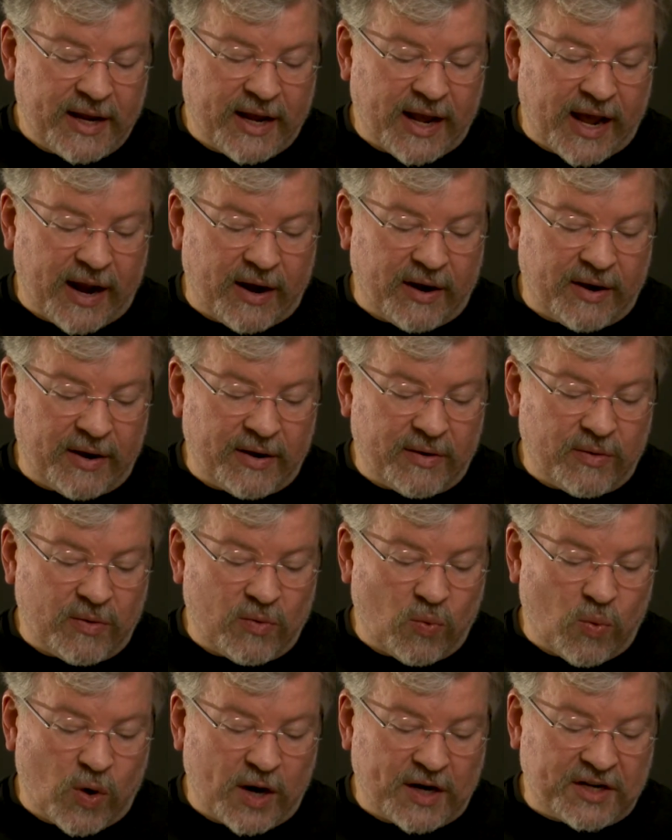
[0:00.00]
and
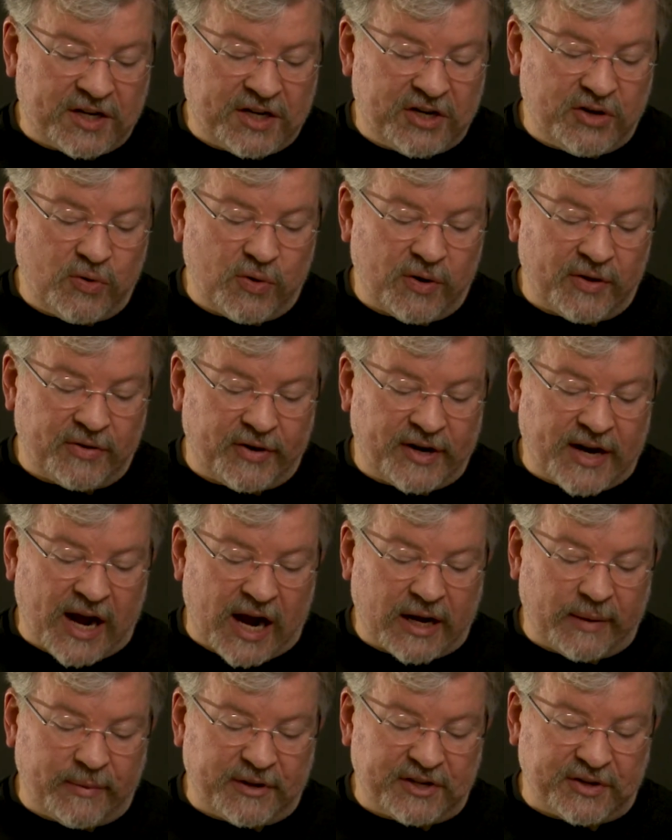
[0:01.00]
what two or three
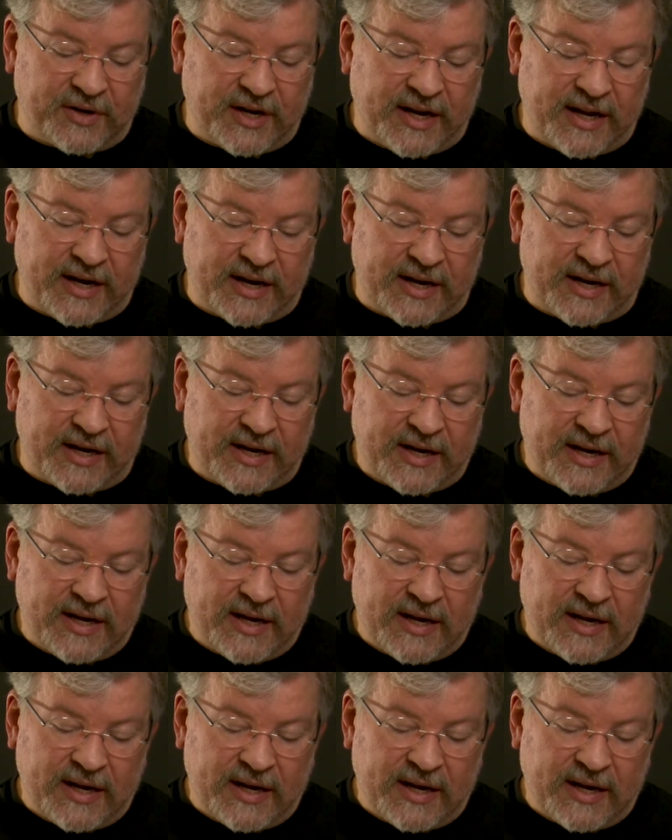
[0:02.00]
documents are needed